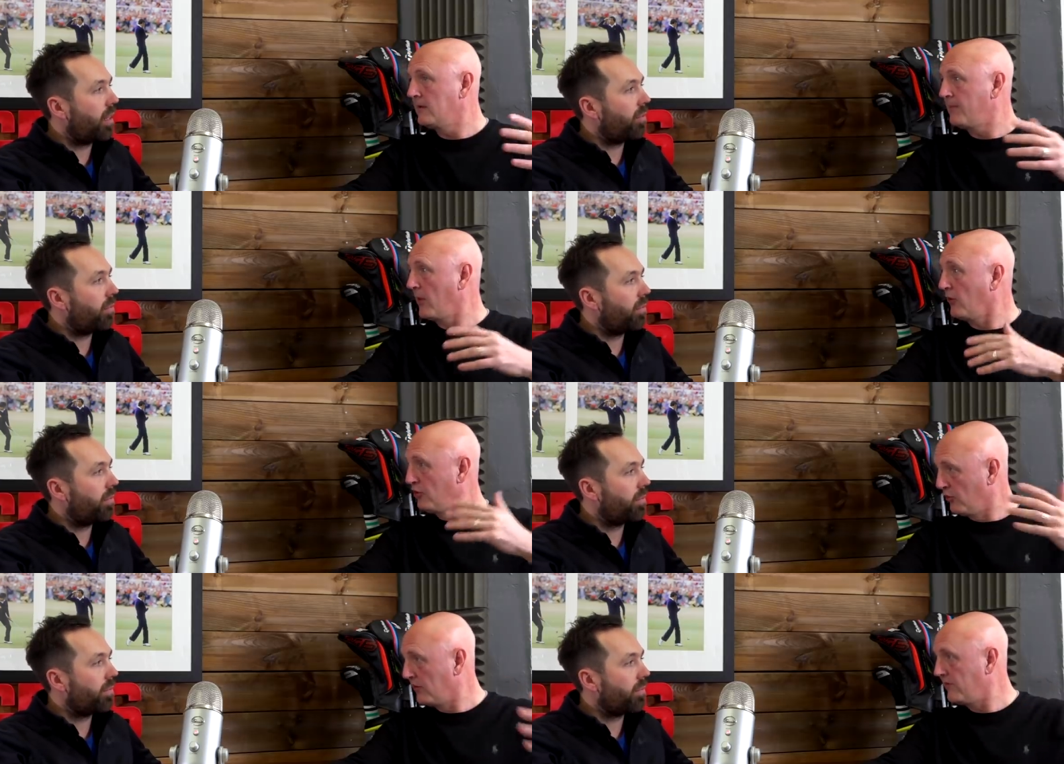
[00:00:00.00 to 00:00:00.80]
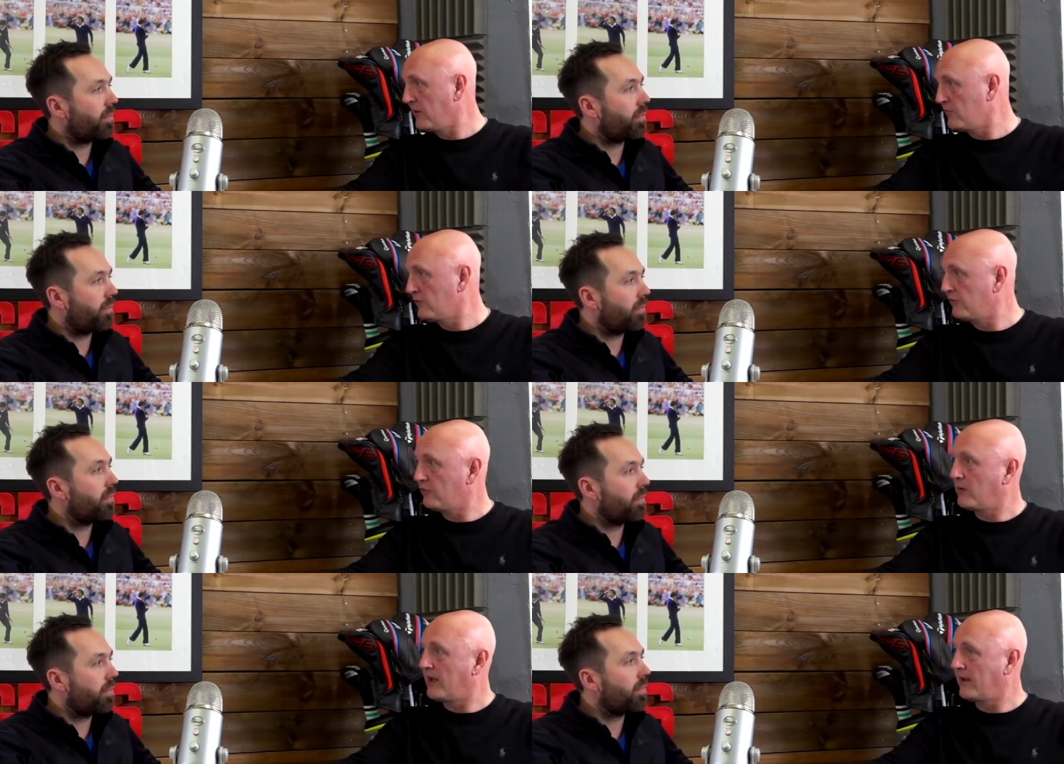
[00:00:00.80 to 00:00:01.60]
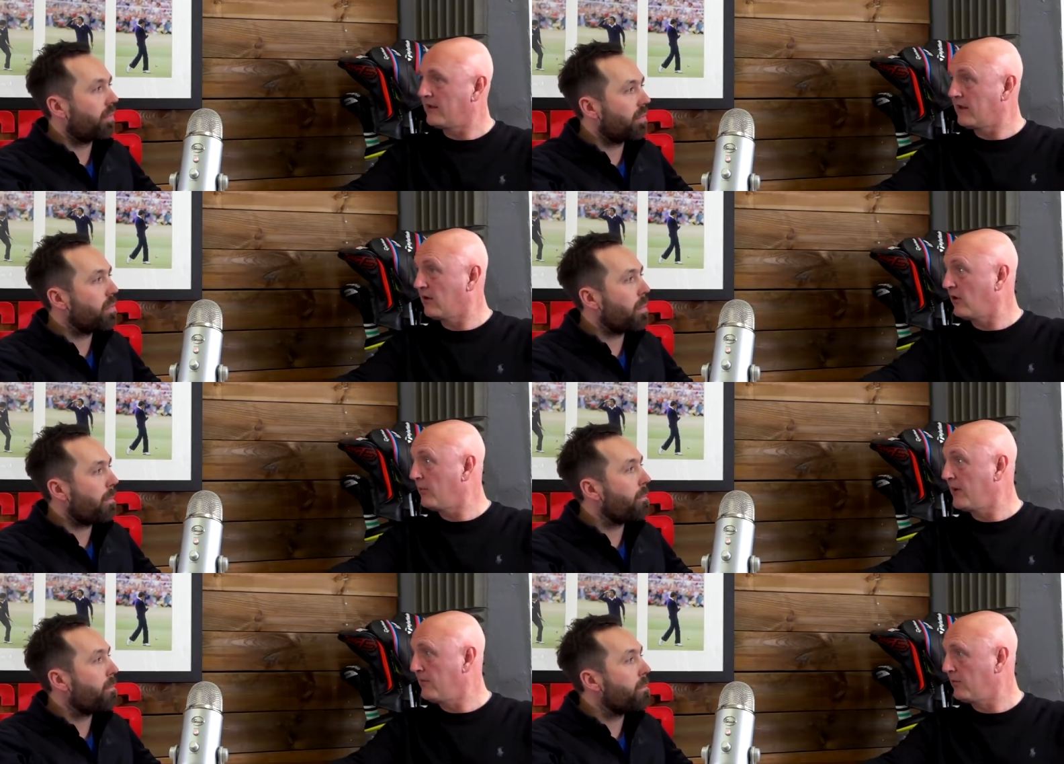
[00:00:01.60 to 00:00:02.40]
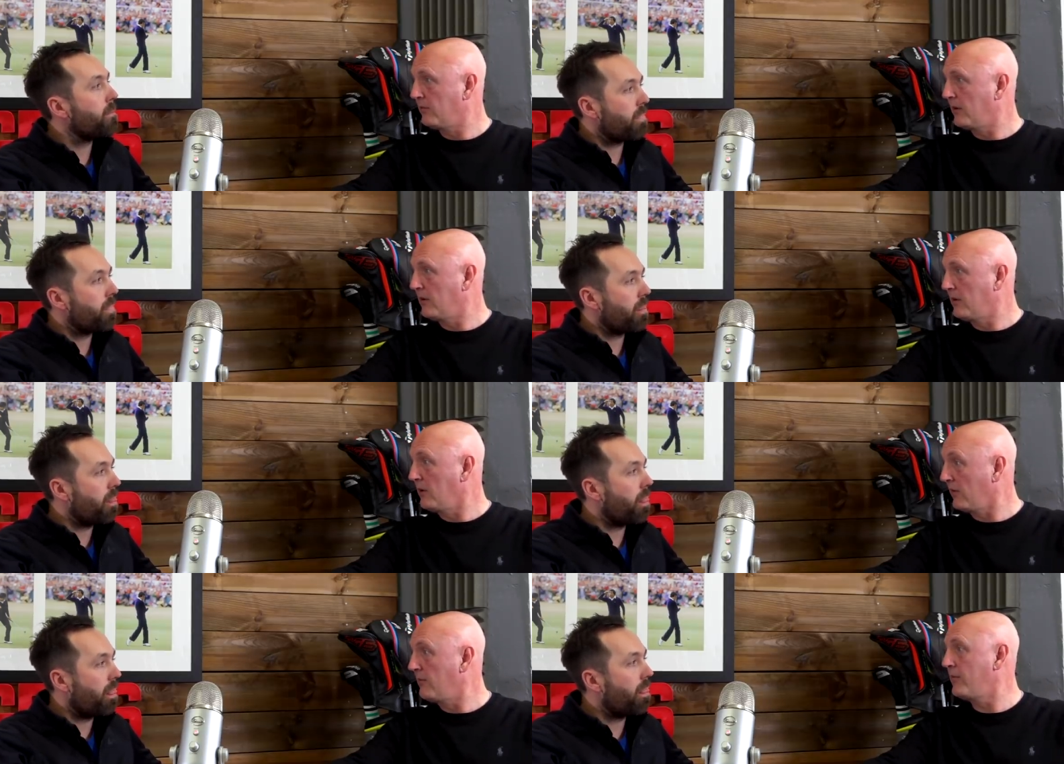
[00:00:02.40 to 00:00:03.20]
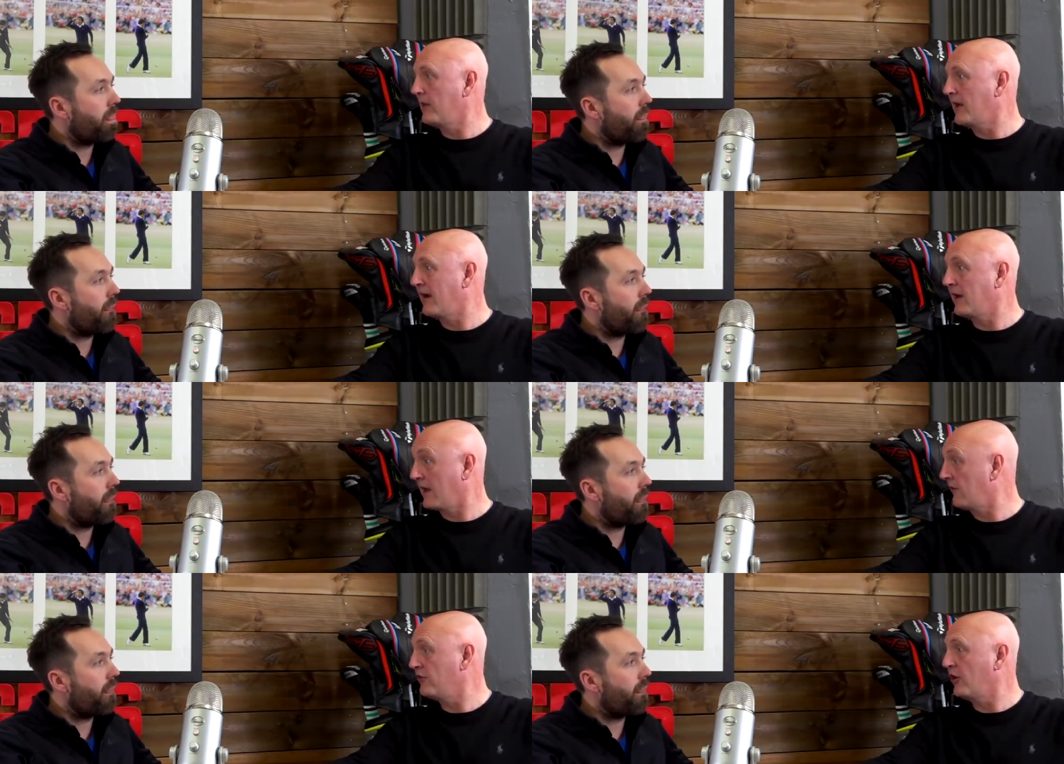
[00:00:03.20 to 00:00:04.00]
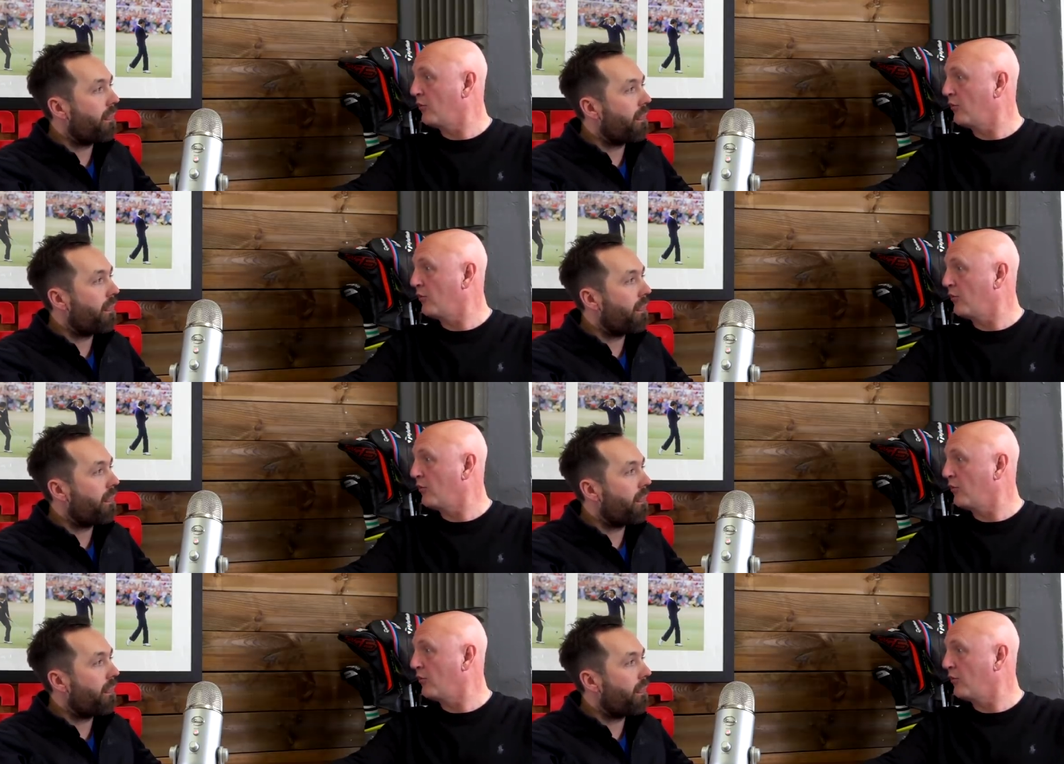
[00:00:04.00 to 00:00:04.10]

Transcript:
Speaker 1: Yeah. Younger viewers as well. I think a lot of people, you know, they, they carries a